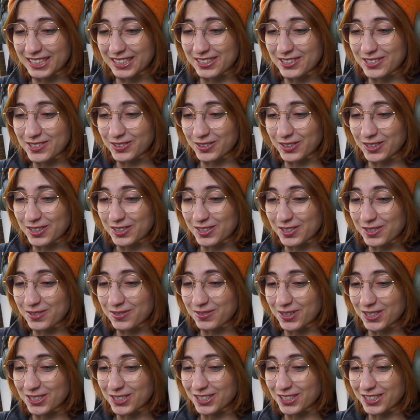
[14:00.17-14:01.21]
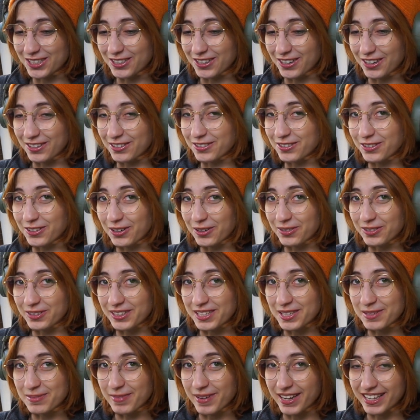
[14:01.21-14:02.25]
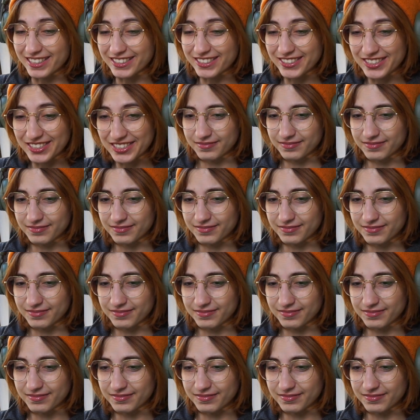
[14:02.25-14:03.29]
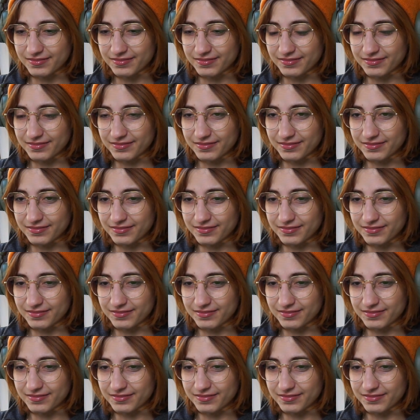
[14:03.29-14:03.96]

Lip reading: enjoying just watching Gon grow in this match. He's